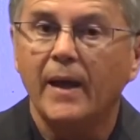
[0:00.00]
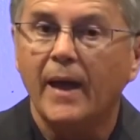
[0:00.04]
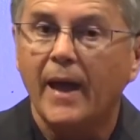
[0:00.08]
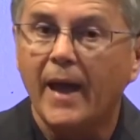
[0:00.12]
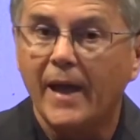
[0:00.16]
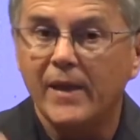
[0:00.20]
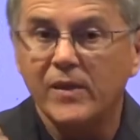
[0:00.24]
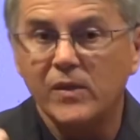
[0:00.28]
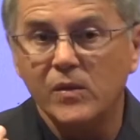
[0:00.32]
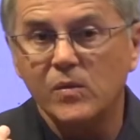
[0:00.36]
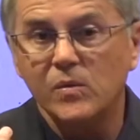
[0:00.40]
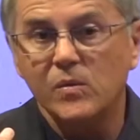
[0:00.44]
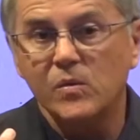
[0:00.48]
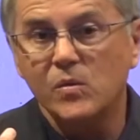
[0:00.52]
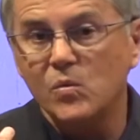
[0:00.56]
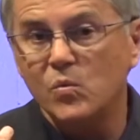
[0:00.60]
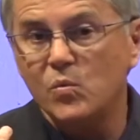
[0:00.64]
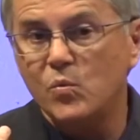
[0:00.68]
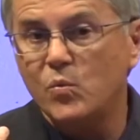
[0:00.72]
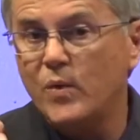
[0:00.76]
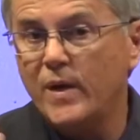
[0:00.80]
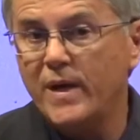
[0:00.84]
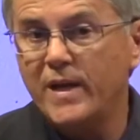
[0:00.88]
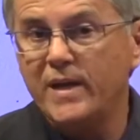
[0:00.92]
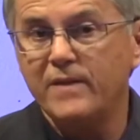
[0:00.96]
And the
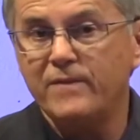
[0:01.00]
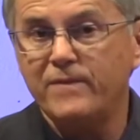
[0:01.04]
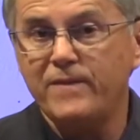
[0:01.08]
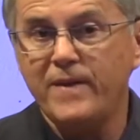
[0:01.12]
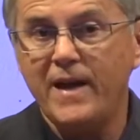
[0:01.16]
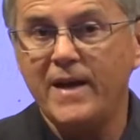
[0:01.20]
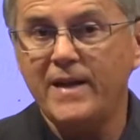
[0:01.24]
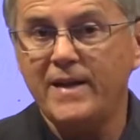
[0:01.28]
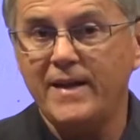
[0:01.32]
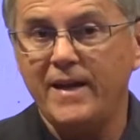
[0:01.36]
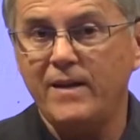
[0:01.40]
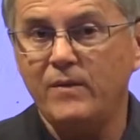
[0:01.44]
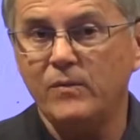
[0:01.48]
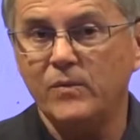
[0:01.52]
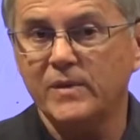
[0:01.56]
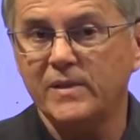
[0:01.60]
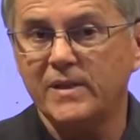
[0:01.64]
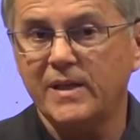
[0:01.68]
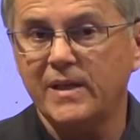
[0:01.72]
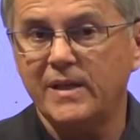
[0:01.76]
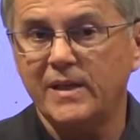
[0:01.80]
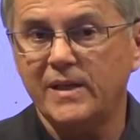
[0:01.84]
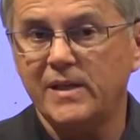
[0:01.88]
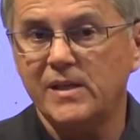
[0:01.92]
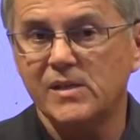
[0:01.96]
way to find out what
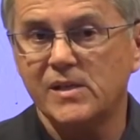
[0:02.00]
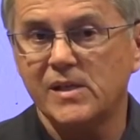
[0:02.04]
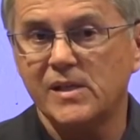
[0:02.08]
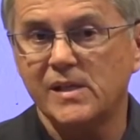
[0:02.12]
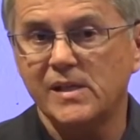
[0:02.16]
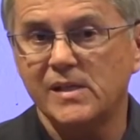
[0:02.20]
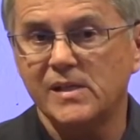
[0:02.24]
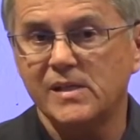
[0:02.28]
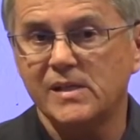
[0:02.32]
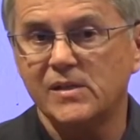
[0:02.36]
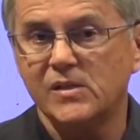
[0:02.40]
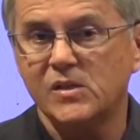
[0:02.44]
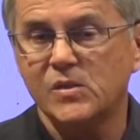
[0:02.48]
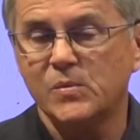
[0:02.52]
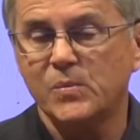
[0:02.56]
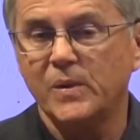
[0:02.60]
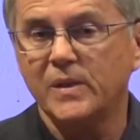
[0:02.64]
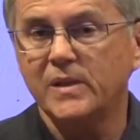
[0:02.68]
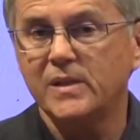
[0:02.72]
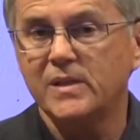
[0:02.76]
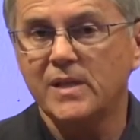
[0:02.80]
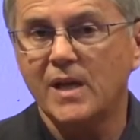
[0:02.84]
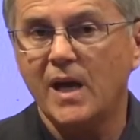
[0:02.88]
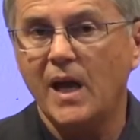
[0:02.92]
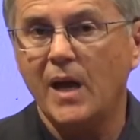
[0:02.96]
that is is to
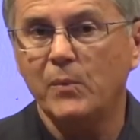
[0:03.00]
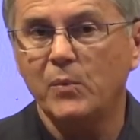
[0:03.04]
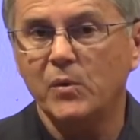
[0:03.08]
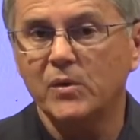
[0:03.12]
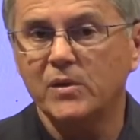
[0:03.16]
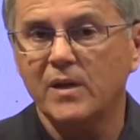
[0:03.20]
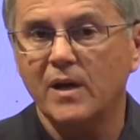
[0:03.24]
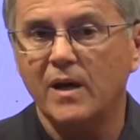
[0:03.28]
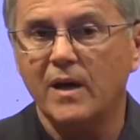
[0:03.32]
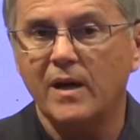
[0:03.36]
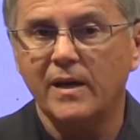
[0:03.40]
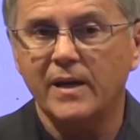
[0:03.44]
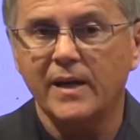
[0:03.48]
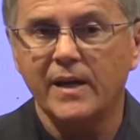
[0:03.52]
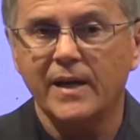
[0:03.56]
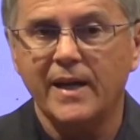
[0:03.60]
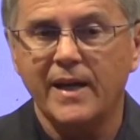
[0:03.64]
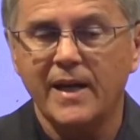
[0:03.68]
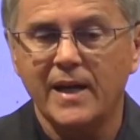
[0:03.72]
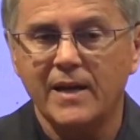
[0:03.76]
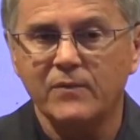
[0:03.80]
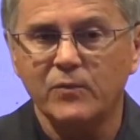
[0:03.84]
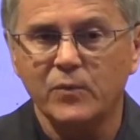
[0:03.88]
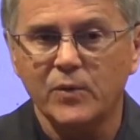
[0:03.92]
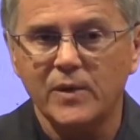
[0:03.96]
spend time with God
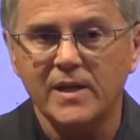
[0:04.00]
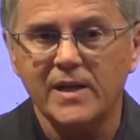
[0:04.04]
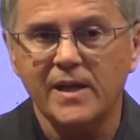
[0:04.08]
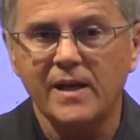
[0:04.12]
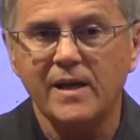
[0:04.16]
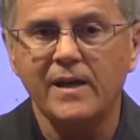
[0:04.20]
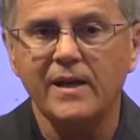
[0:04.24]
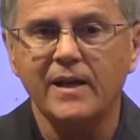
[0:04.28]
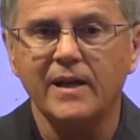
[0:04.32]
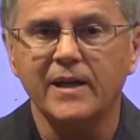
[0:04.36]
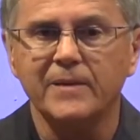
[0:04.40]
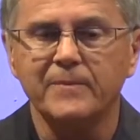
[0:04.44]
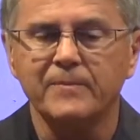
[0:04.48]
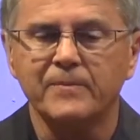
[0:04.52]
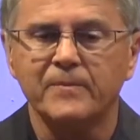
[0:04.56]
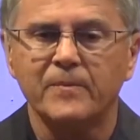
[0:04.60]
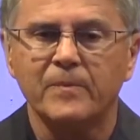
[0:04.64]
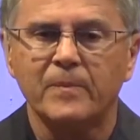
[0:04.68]
every day.